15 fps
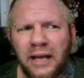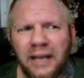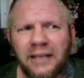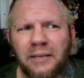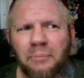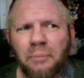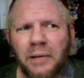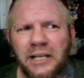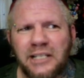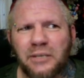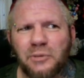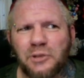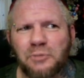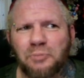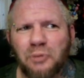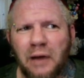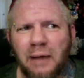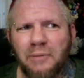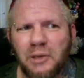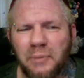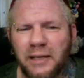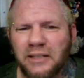and the budget was
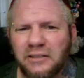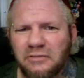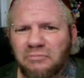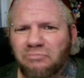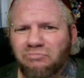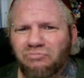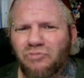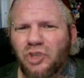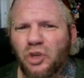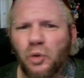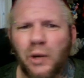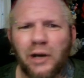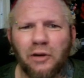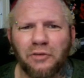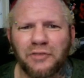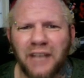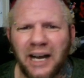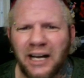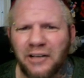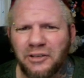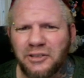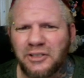probably about
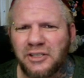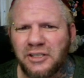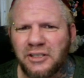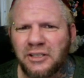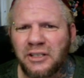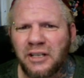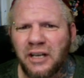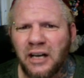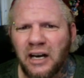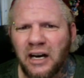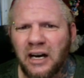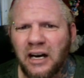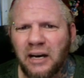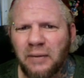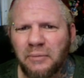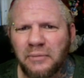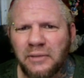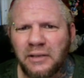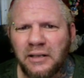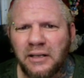$12. Um,